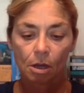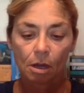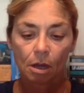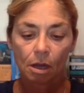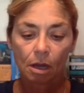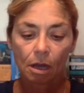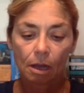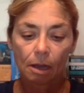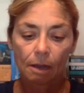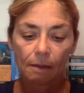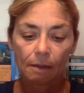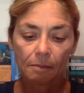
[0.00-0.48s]

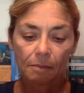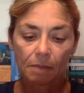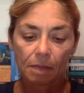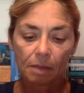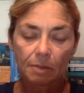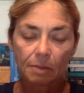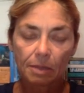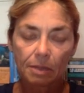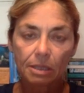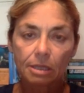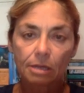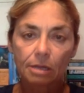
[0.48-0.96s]
uh,
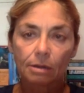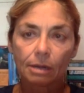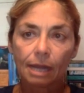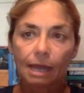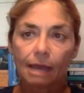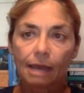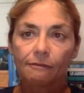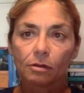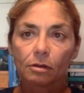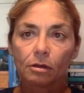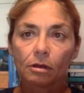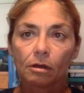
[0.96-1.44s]
maybe their
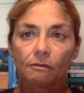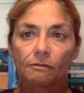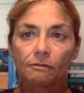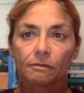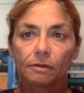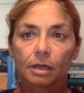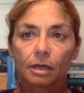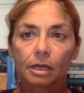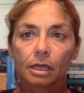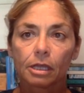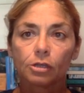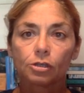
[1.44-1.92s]
level of
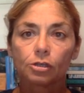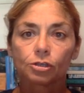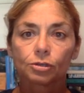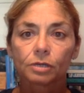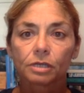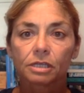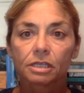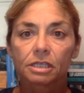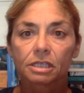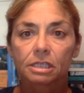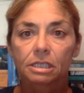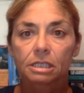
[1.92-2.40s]

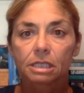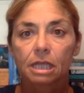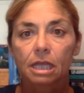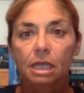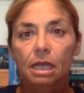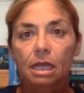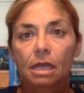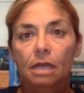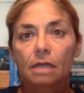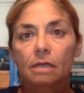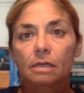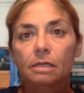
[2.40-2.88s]
interest
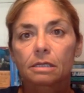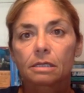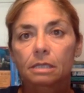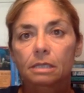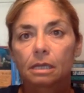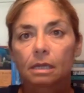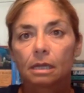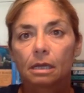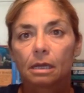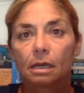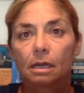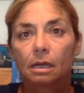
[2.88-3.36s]
and
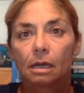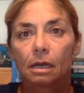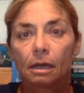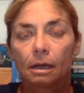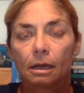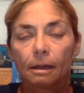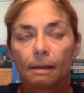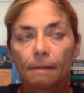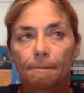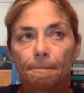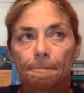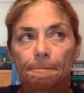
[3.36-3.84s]

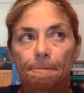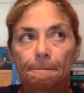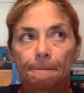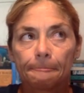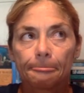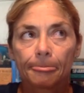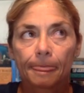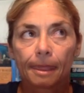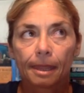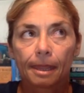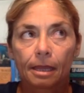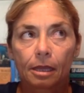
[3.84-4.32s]
um,
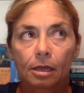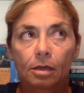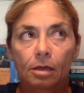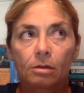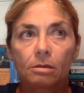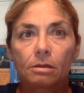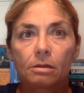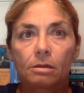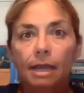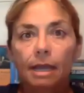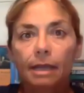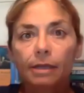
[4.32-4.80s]

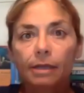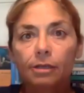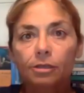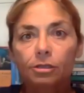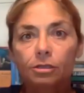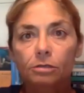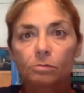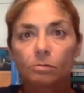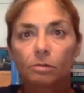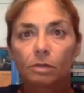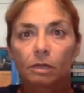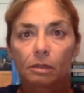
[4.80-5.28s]

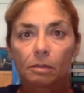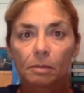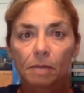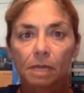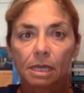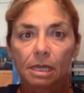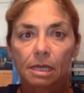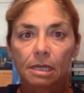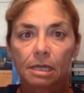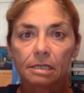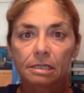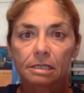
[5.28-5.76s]
connection with
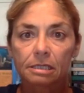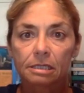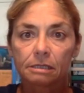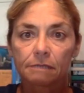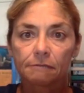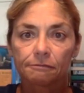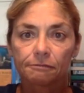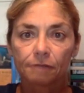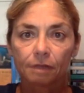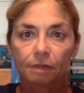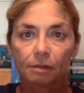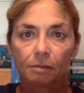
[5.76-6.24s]
me is
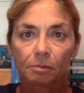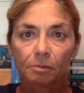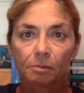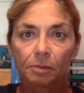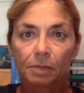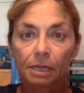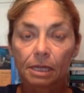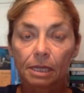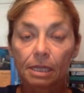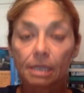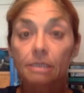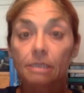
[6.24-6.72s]
different,
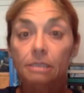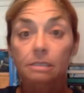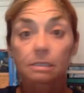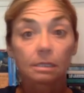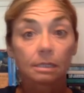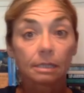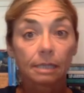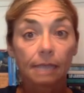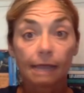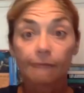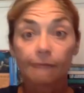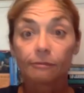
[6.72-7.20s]
but is the
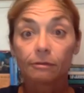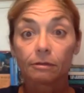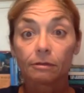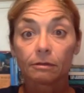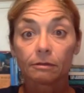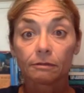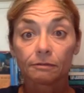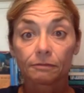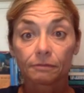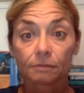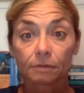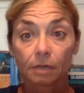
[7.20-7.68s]
level
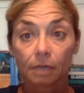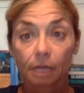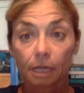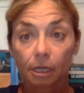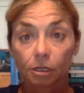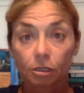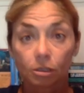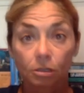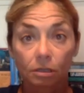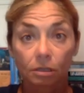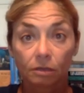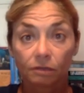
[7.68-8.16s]
of
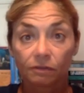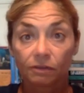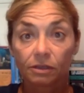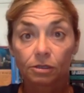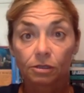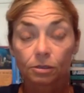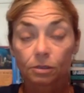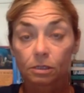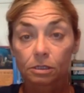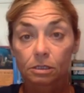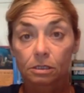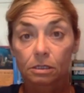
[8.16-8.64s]
connection of
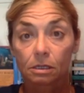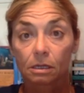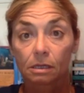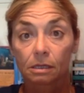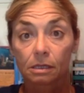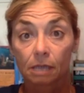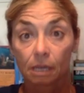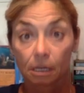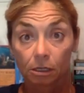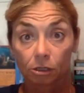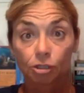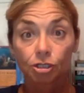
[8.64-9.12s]
interest
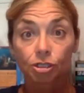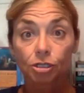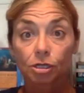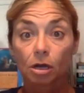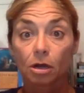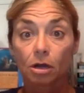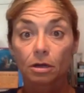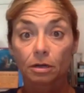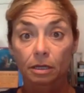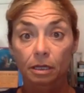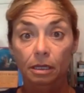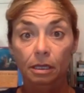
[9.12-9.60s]
that a
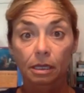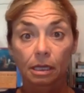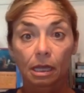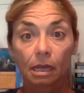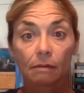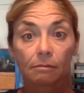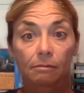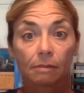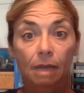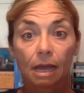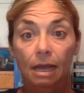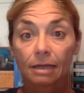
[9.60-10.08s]
shark
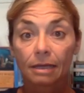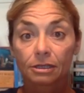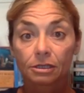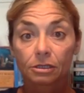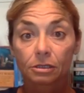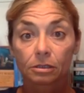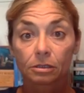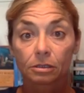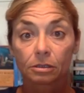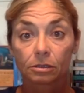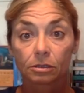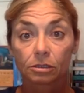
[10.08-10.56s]
can
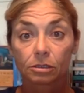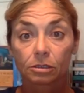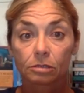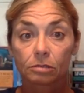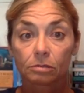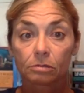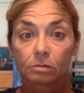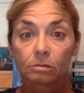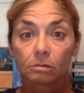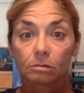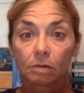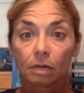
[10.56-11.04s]
master.
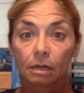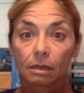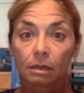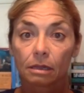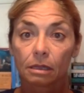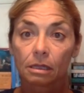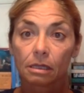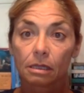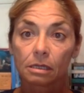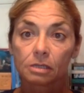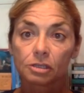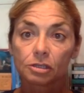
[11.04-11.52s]
So I
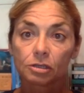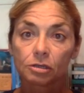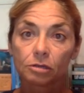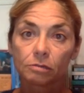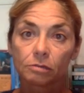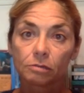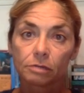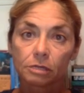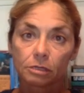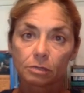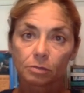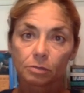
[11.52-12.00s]
think as
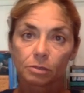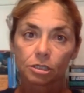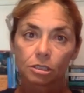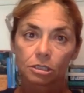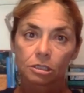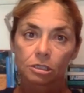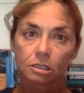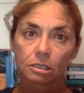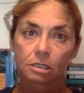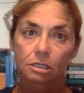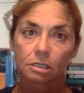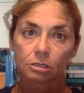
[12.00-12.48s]
humans, we
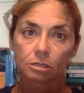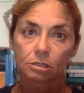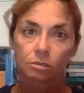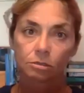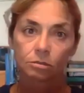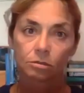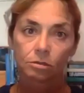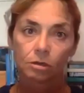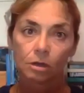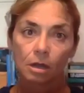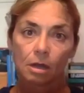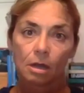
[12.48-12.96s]
just need
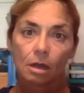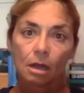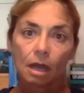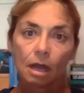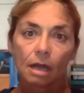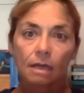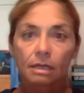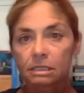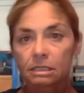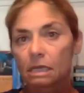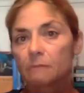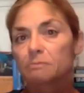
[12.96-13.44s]
to
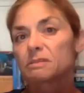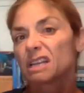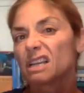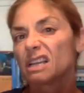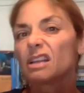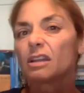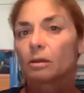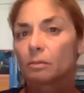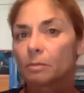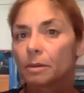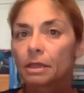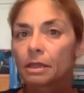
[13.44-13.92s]
accept a
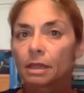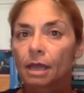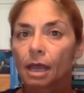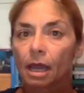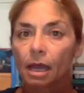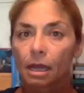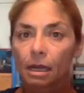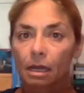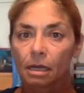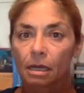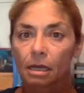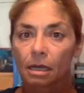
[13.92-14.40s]
little bit
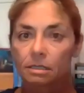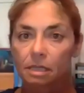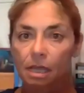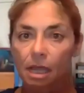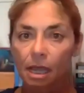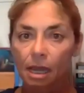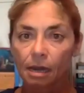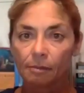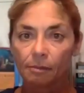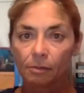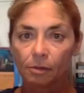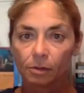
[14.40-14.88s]
that as
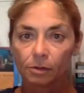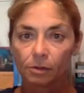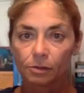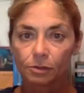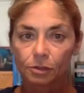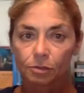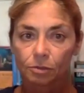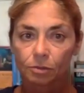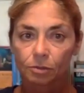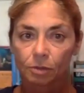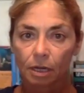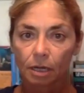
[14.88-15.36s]

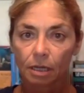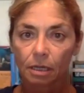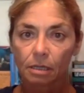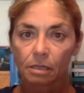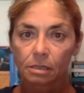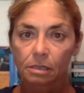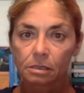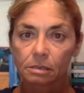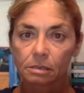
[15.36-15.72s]
animals, right?